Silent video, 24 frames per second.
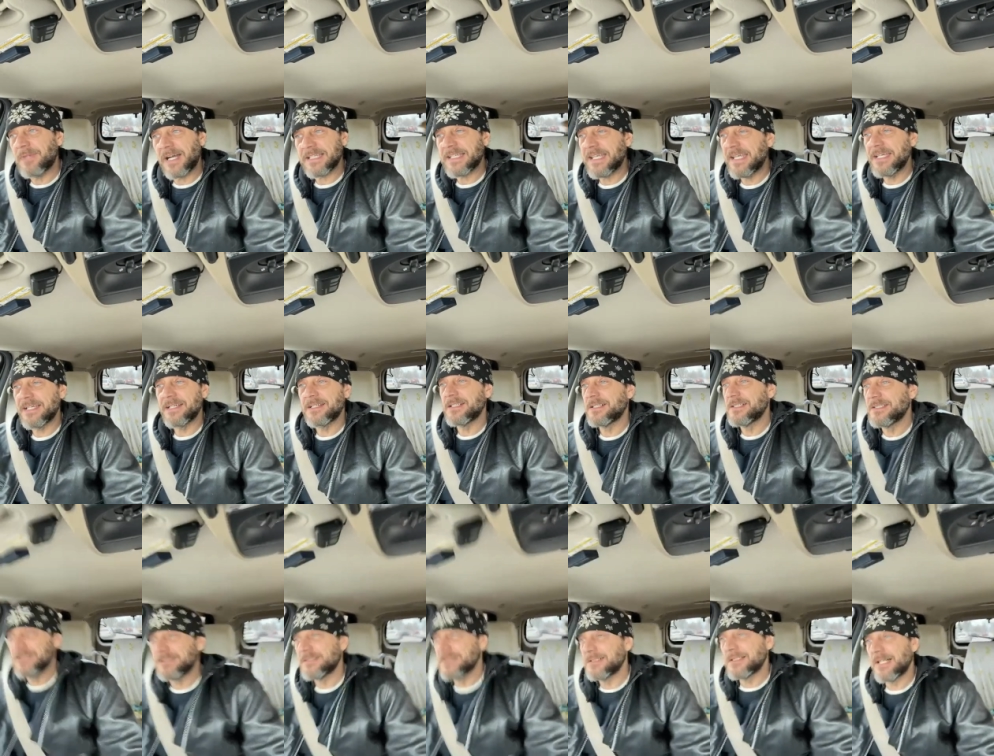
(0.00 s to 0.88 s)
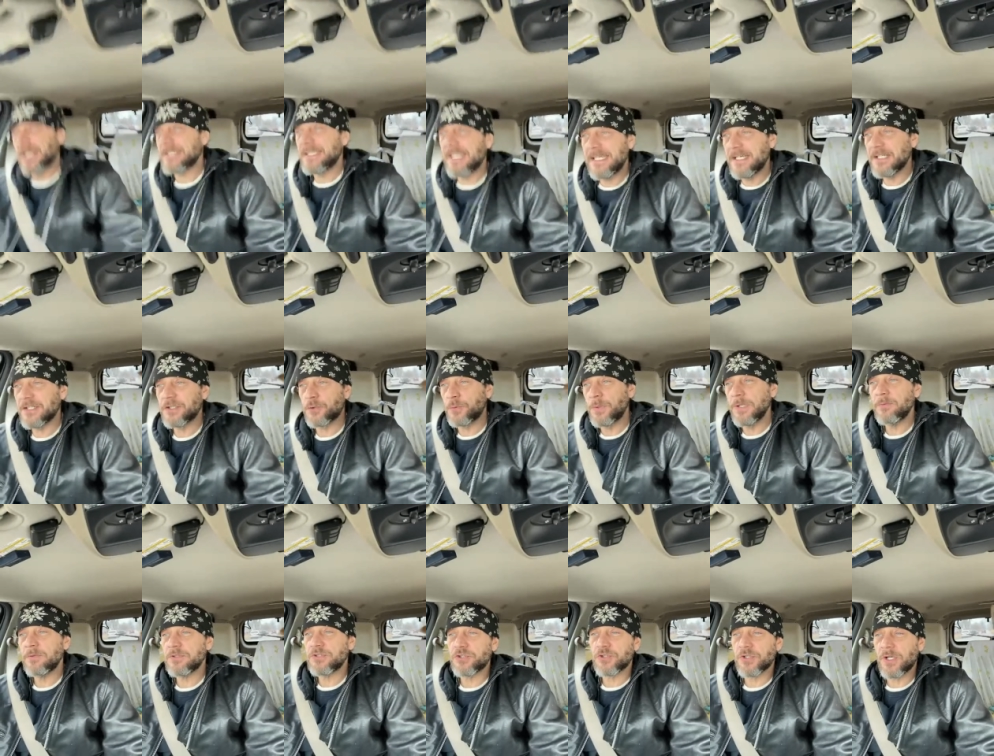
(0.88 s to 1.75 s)
can't agree
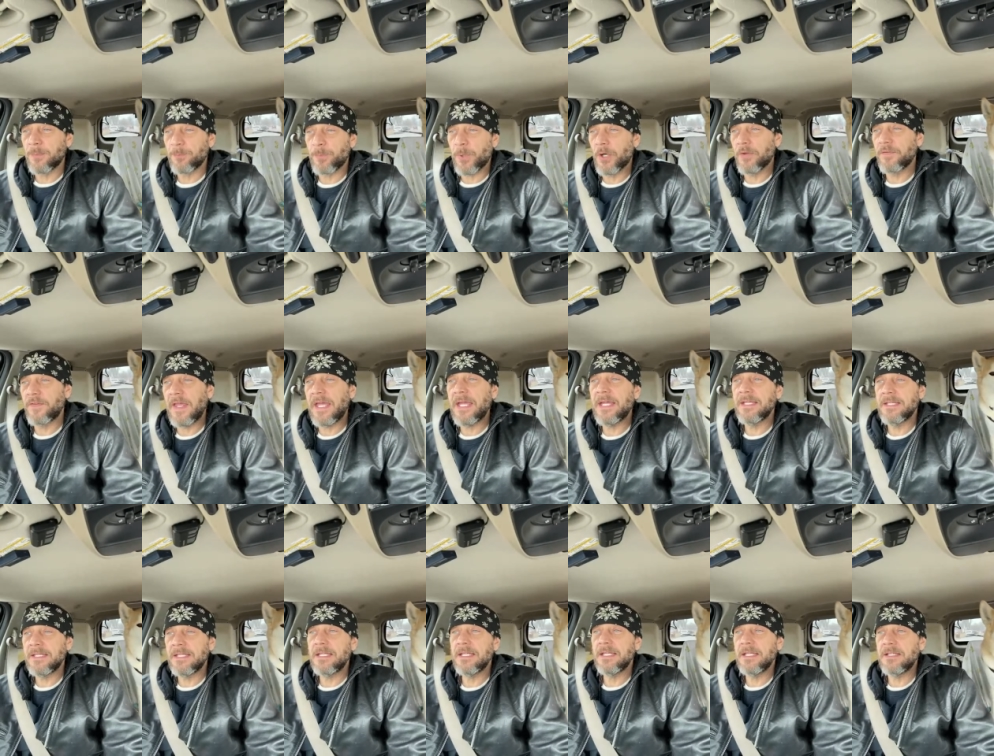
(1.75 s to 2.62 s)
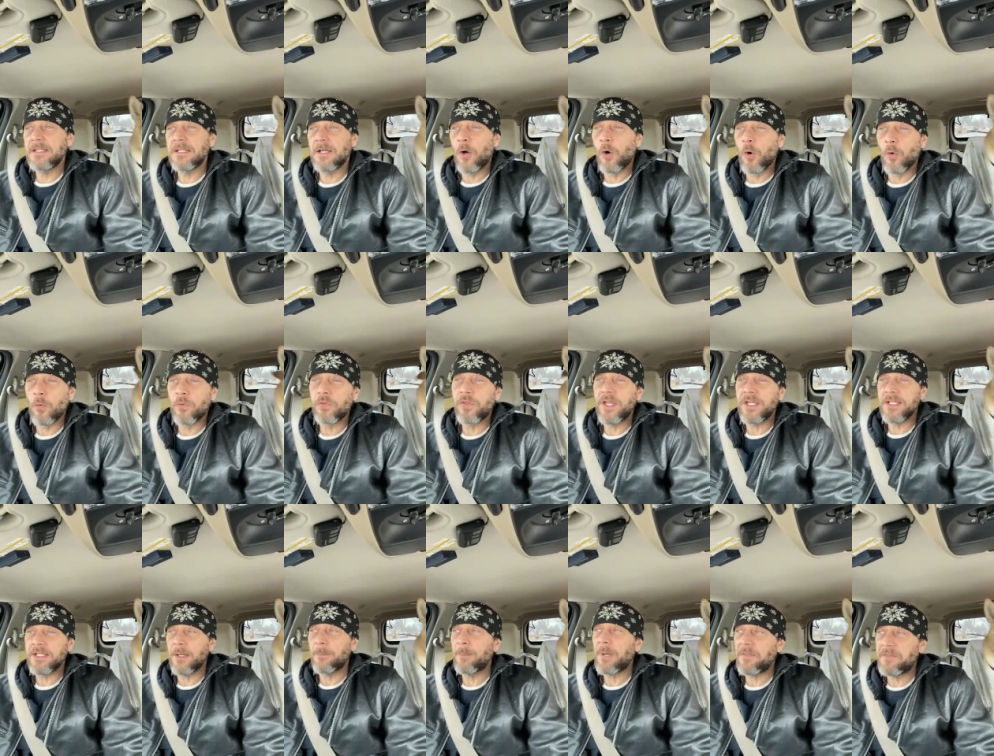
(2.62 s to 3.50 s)
with Trump on that, and the whole
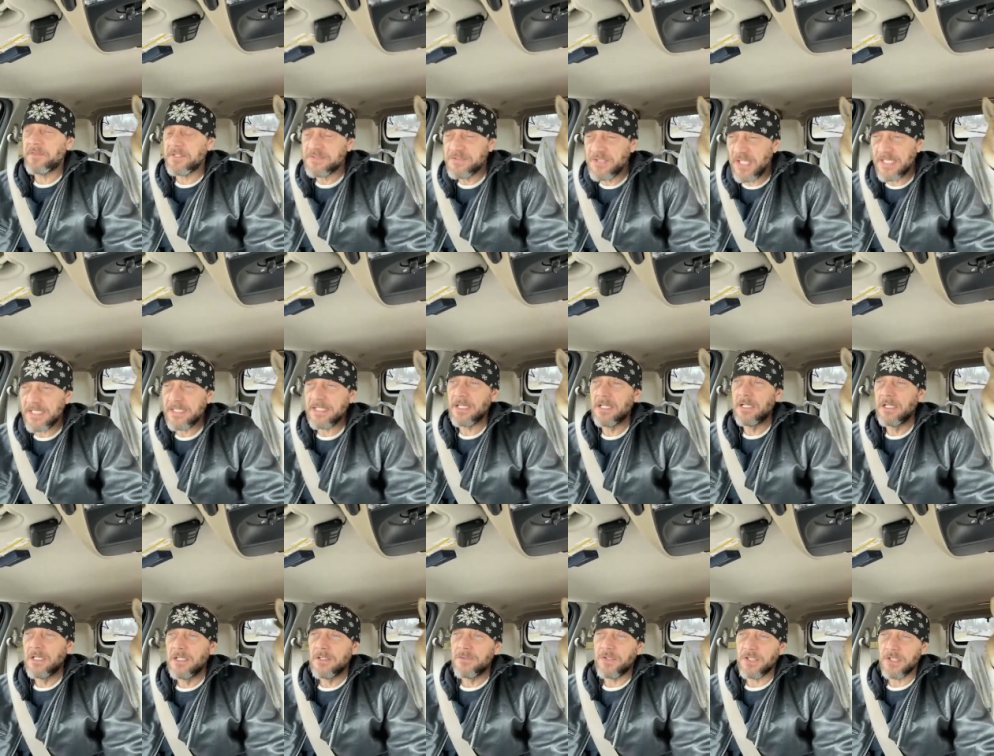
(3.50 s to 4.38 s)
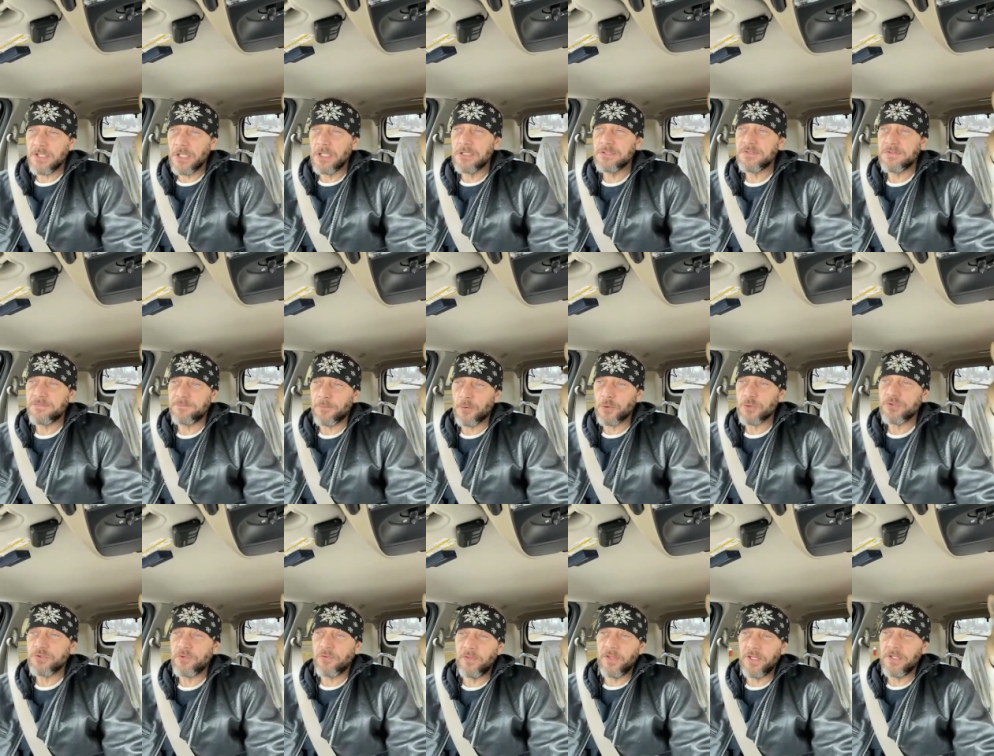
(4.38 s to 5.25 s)
thing about take the guns
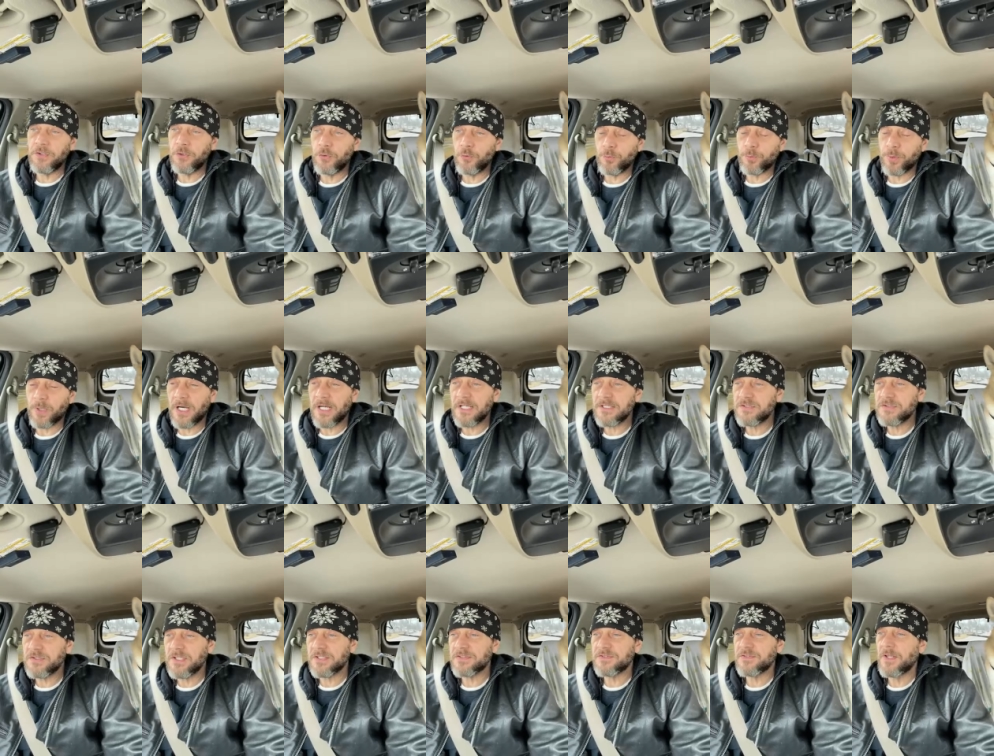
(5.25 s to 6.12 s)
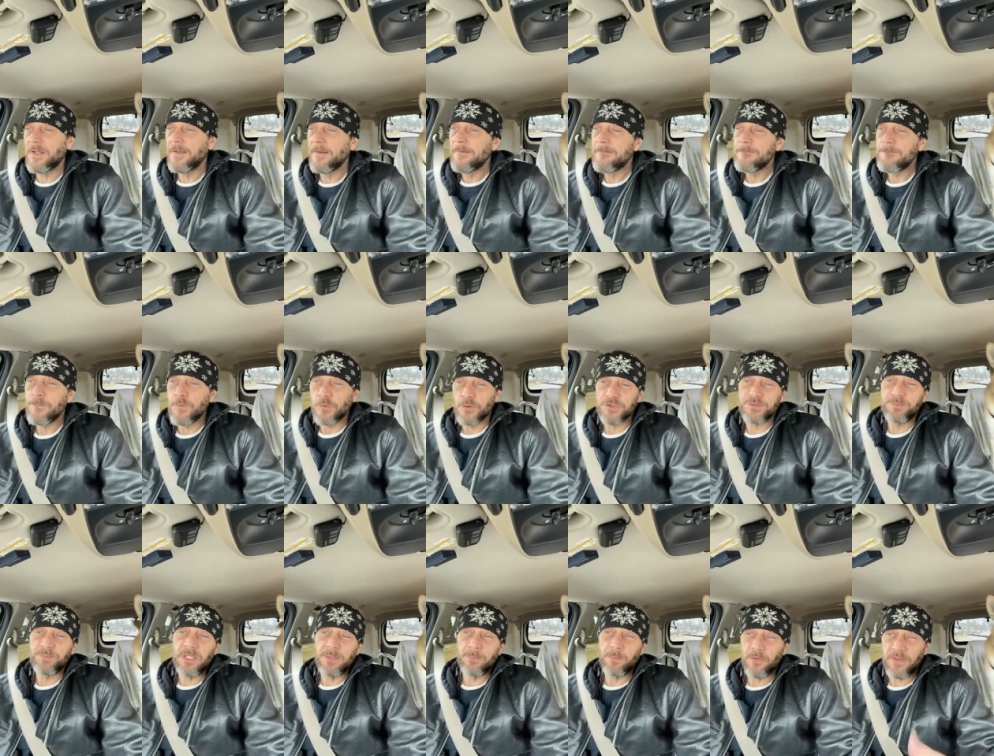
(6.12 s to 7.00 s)
first, then due process. There's
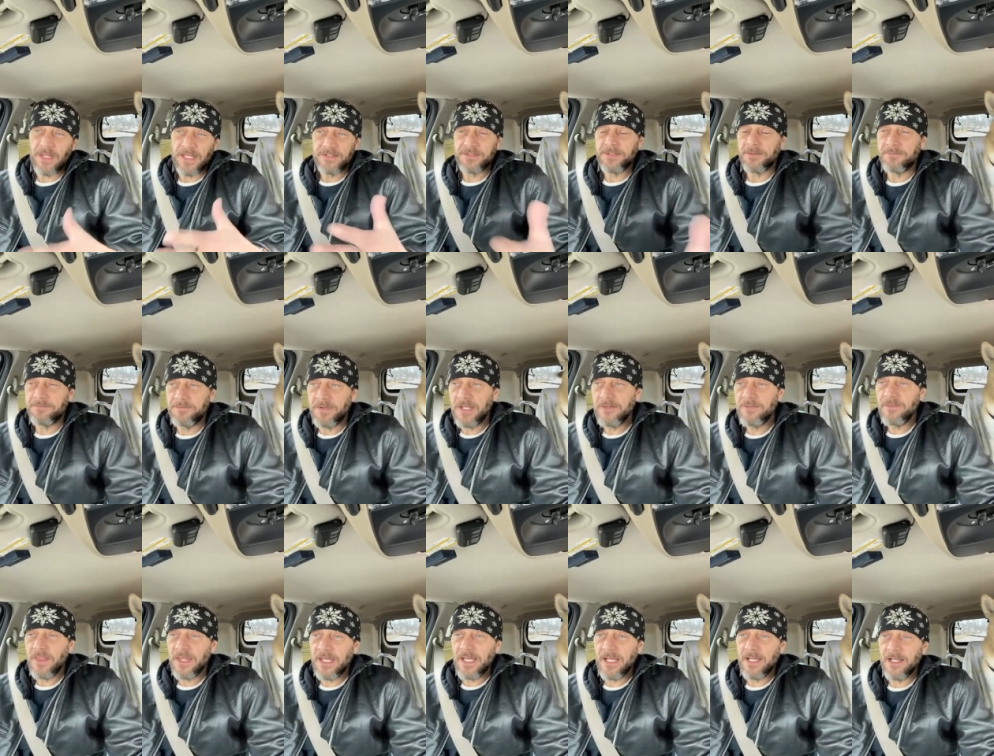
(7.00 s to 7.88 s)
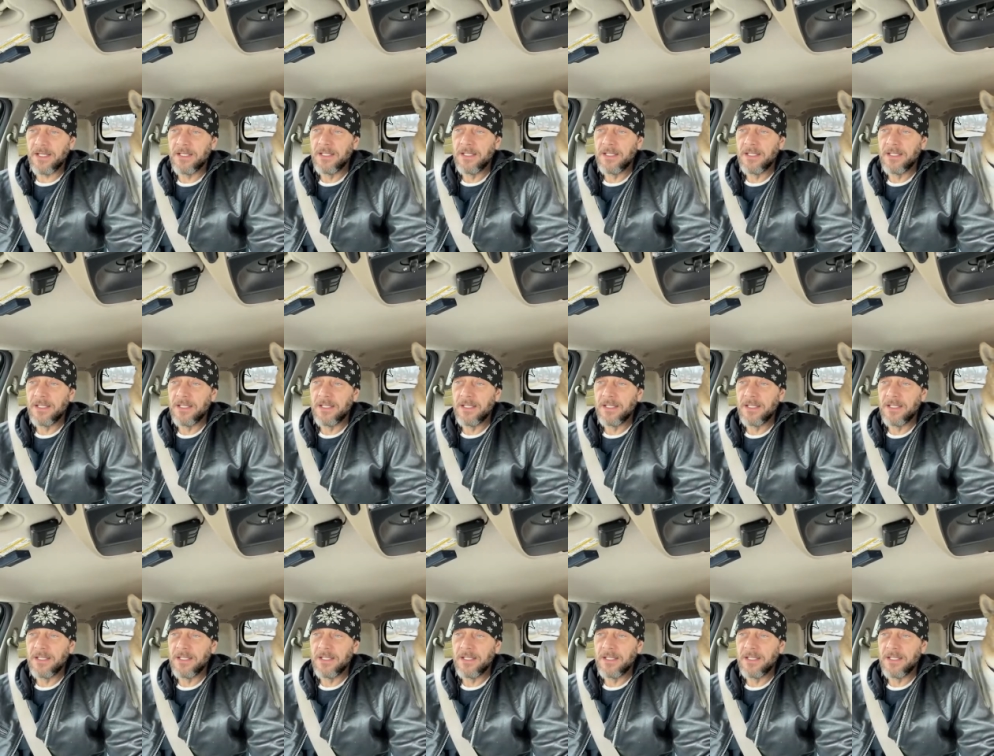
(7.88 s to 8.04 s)
people that defend that